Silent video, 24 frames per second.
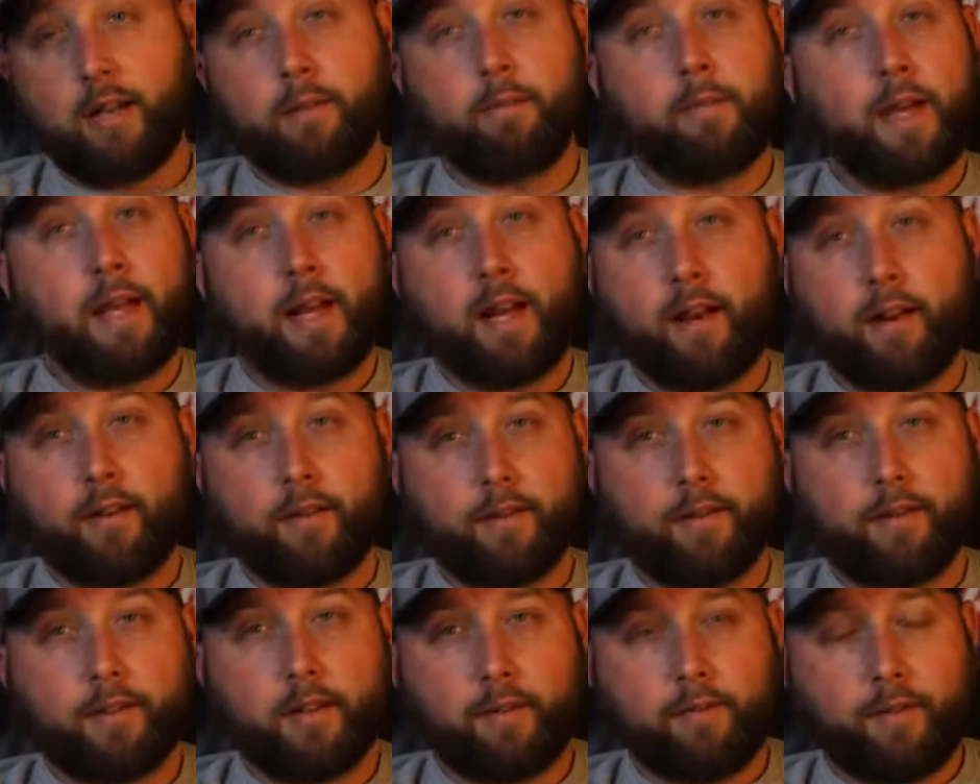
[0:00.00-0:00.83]
made out of the
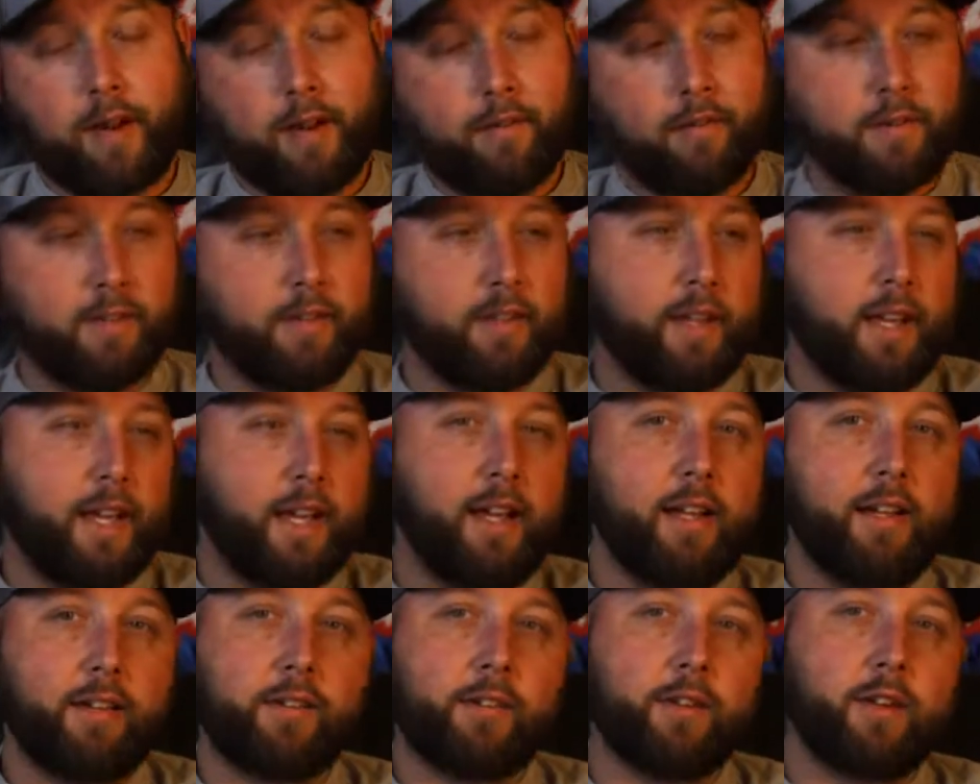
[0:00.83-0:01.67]
stuff. Obviously, the
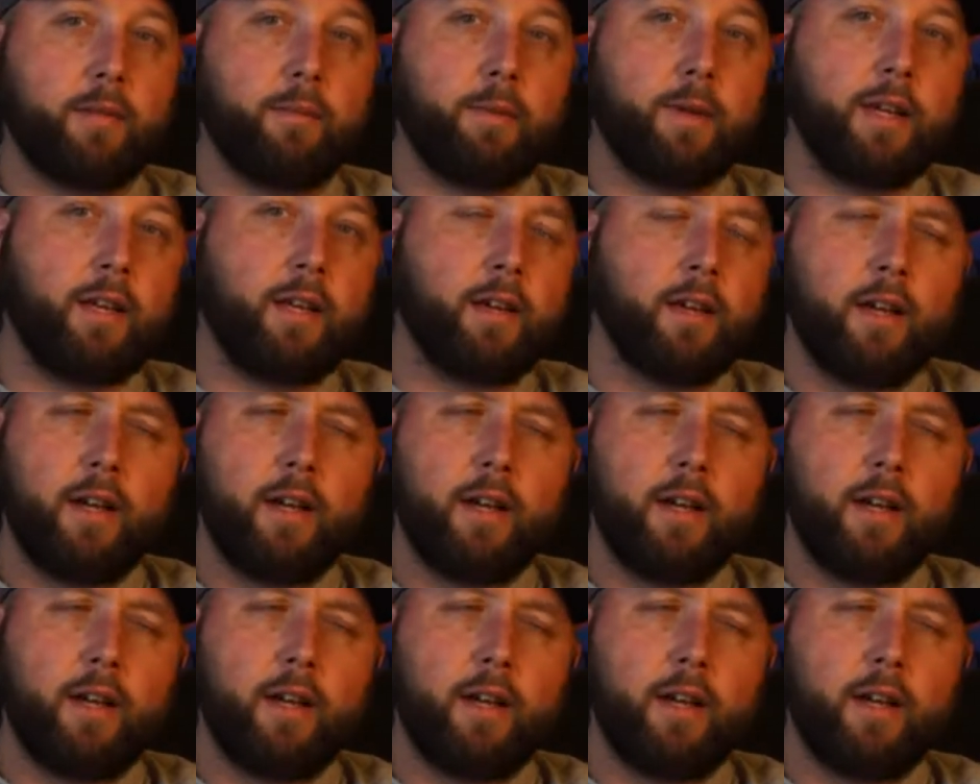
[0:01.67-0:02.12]
head is going to be